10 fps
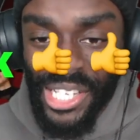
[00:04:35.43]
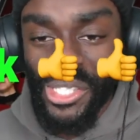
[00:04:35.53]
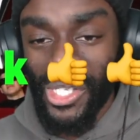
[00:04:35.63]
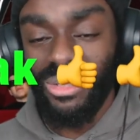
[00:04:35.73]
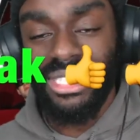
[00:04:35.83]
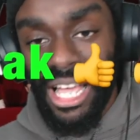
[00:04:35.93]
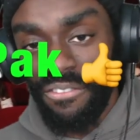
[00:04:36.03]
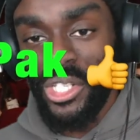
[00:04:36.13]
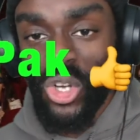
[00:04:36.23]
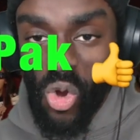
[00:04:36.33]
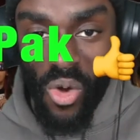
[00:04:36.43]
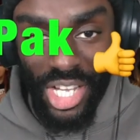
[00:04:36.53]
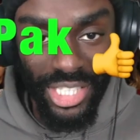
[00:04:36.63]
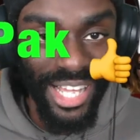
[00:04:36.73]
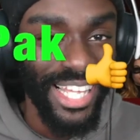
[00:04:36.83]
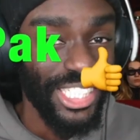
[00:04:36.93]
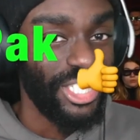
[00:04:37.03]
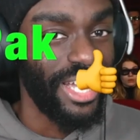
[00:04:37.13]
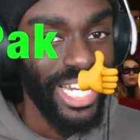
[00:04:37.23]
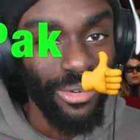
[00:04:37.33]
So definitely go watch that on
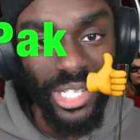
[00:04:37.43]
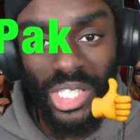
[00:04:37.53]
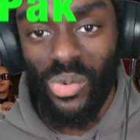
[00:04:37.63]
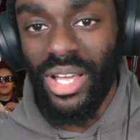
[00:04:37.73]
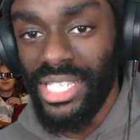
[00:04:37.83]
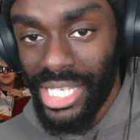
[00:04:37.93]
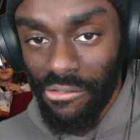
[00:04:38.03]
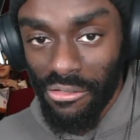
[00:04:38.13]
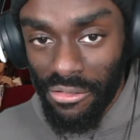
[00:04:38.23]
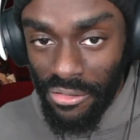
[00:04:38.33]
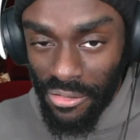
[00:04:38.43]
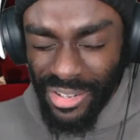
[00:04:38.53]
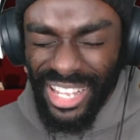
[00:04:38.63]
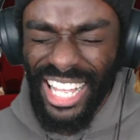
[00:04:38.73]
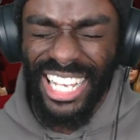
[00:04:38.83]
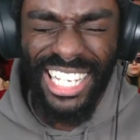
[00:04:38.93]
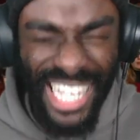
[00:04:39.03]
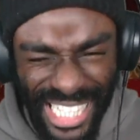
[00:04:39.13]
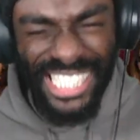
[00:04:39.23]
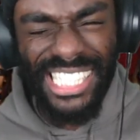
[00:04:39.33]
January 27th.
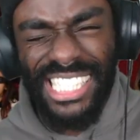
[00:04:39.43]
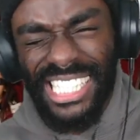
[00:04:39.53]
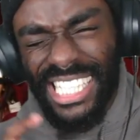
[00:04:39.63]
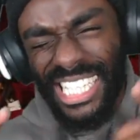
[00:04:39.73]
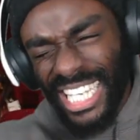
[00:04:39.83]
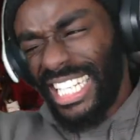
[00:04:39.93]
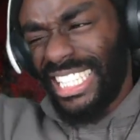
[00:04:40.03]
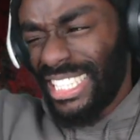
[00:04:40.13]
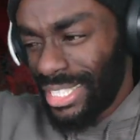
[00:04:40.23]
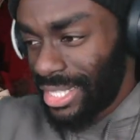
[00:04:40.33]
Let's get